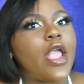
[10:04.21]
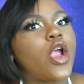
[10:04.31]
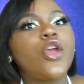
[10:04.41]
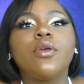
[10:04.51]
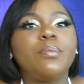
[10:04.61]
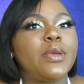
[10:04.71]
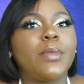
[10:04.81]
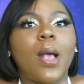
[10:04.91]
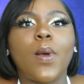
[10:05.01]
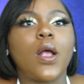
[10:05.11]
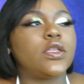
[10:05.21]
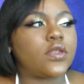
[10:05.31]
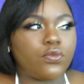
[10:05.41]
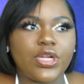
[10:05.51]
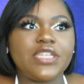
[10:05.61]
and her and Big Mama
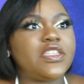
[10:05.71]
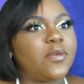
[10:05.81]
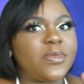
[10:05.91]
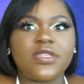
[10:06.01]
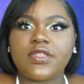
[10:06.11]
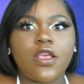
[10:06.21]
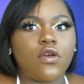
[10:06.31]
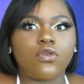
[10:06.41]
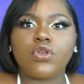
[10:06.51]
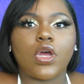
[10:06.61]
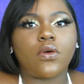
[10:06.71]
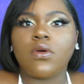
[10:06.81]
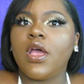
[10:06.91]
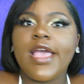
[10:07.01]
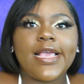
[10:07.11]
relationship is still, you know,